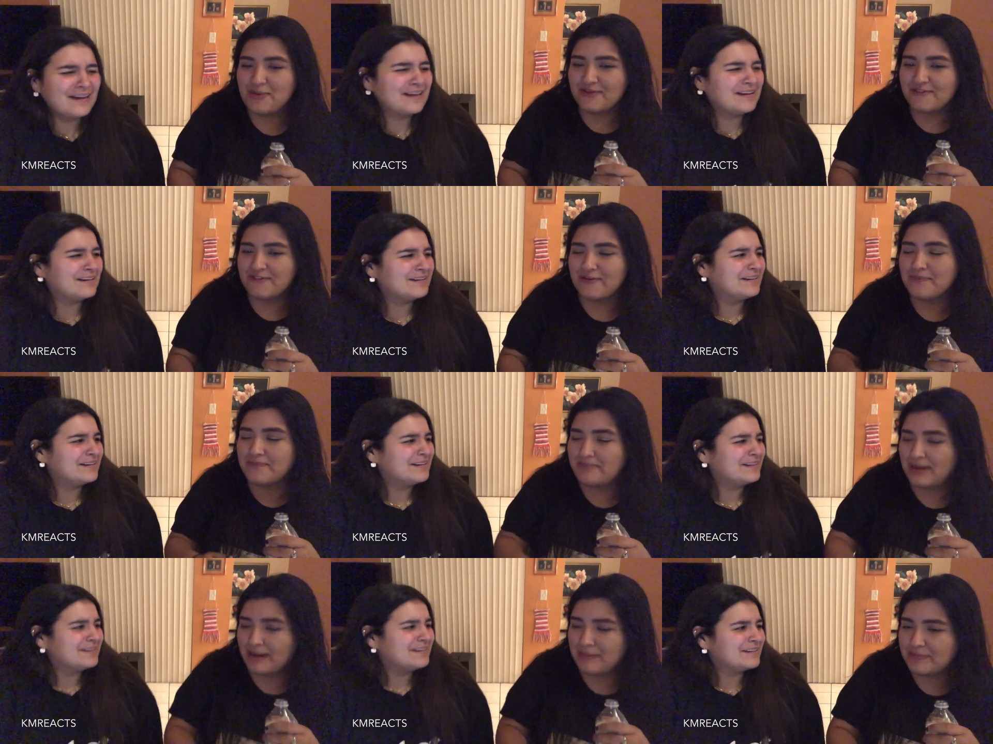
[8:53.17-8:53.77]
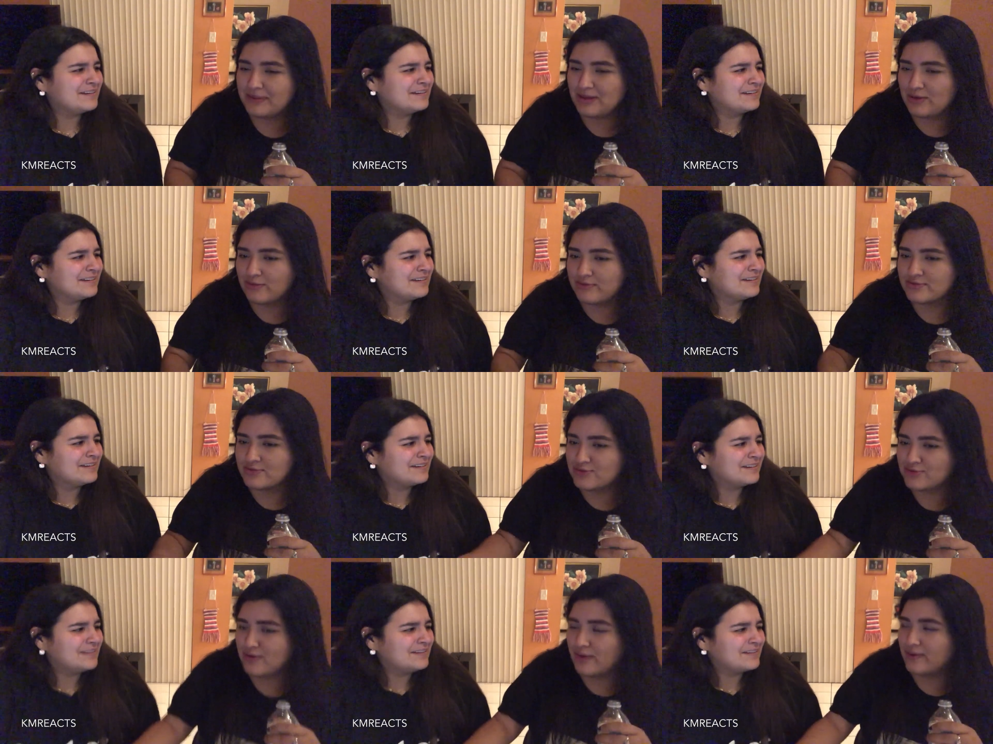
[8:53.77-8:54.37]
Speaker 1: went from
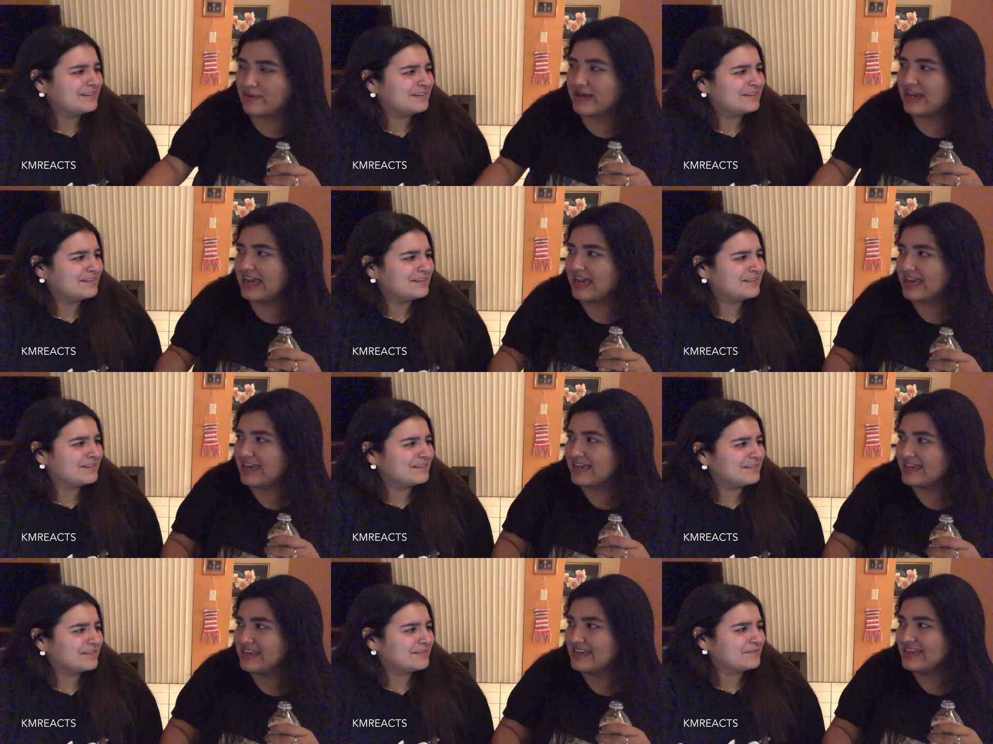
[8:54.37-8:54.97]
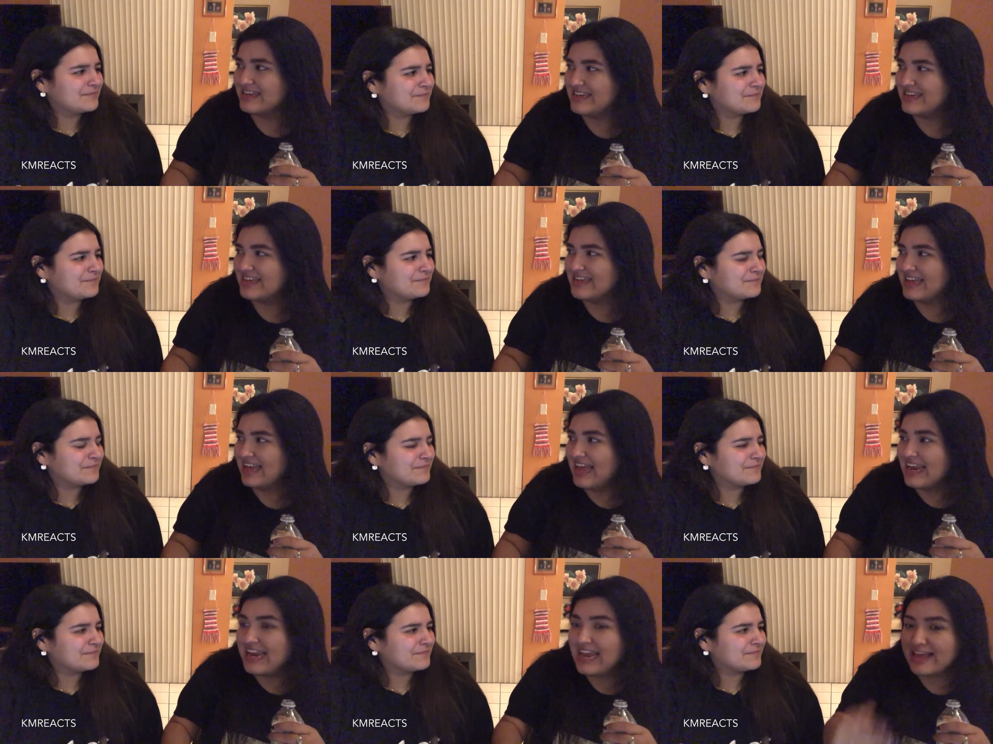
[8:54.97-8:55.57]
Papillon to okay.
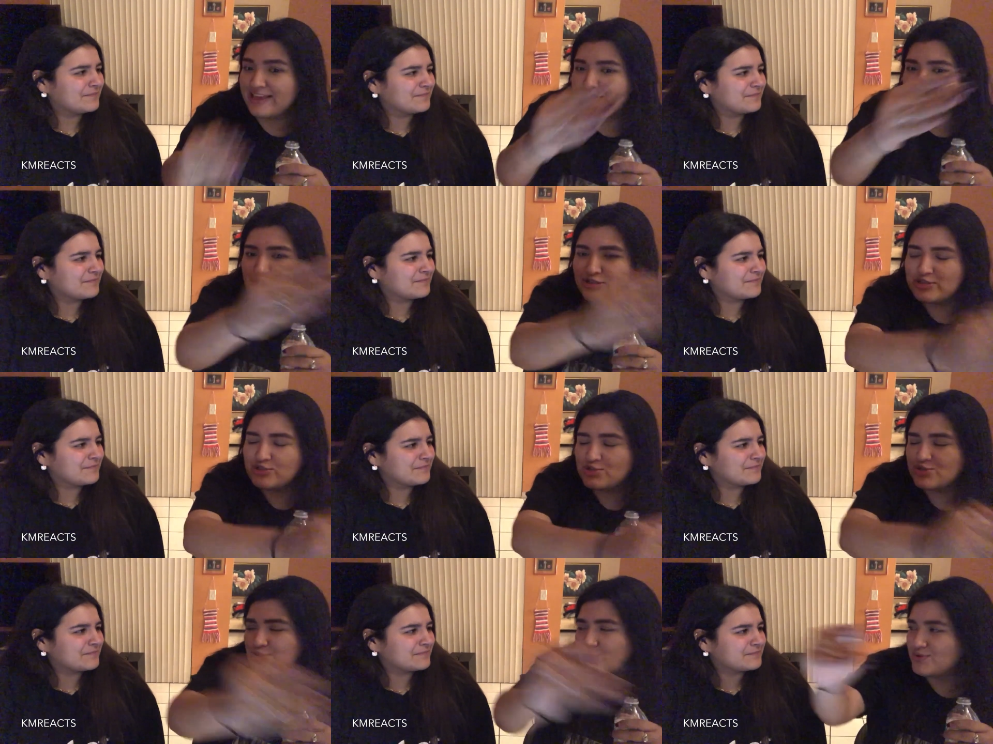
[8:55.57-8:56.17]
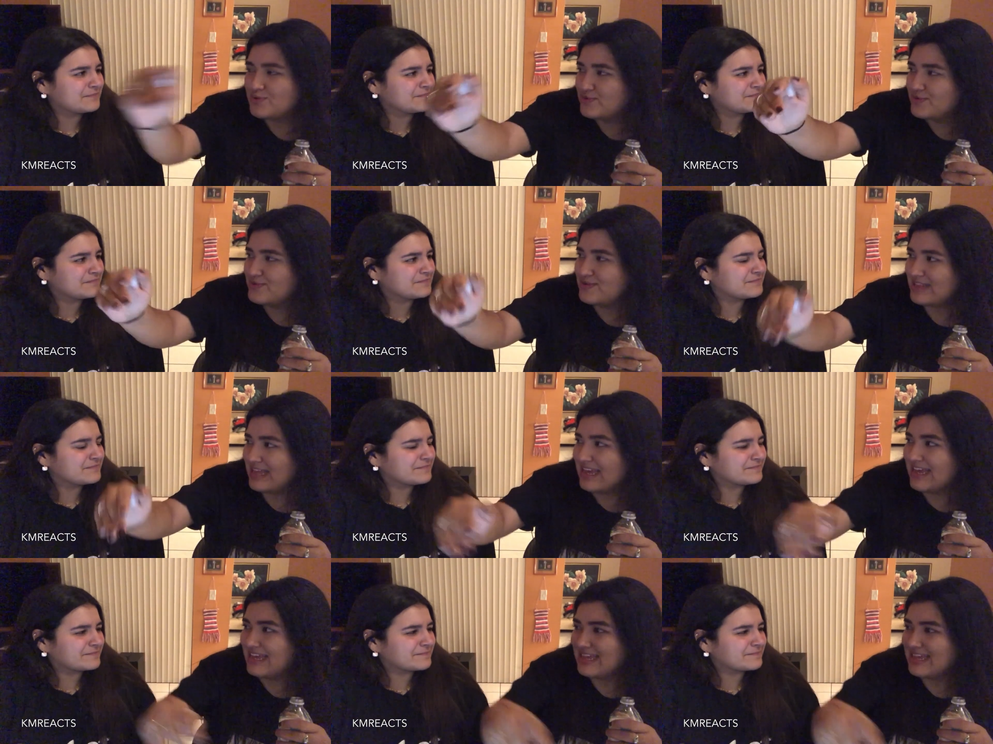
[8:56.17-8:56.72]
Like the two